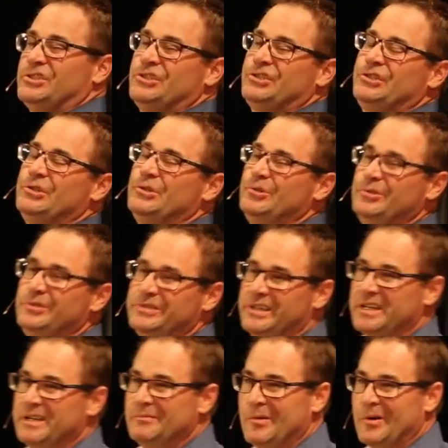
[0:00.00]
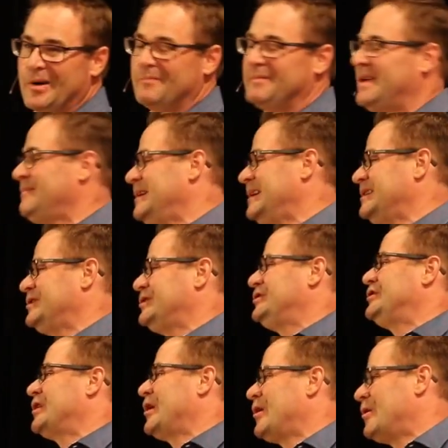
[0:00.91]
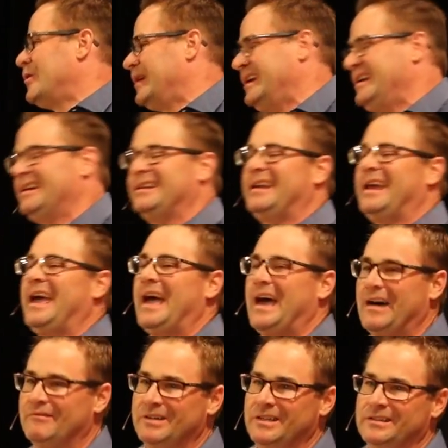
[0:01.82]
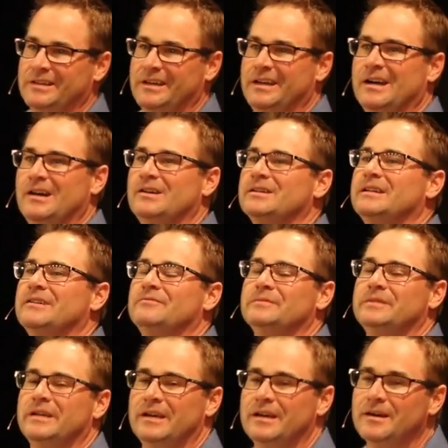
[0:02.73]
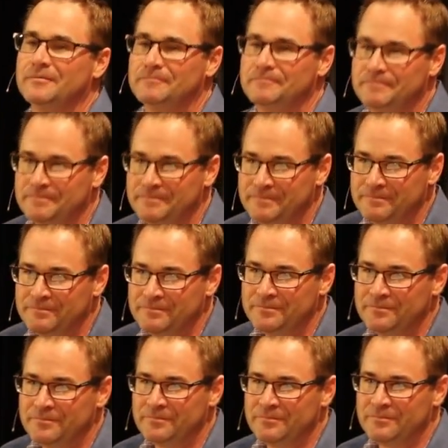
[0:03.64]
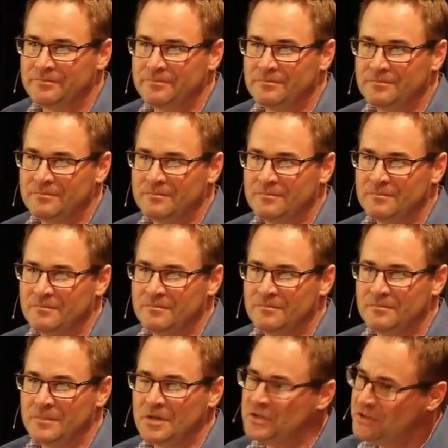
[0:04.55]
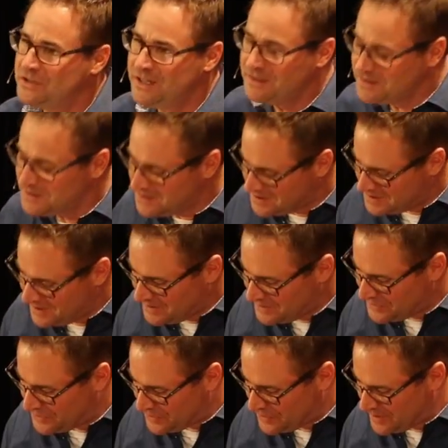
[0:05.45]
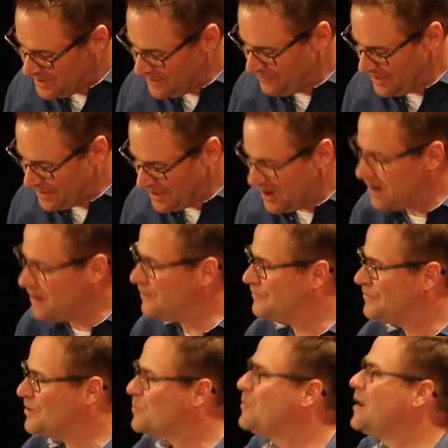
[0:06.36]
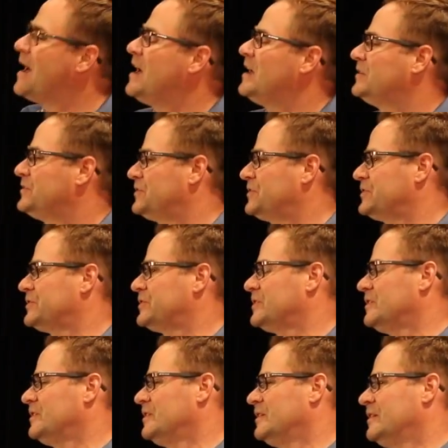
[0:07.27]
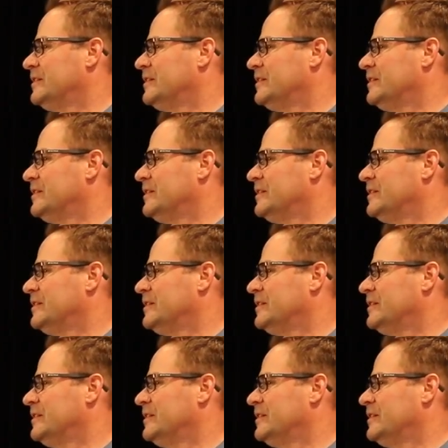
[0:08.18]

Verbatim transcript: shoes anymore. Maybe Joe, he doesn't have anything. I'll give them to him. Now, you get the sense they're giving of their best.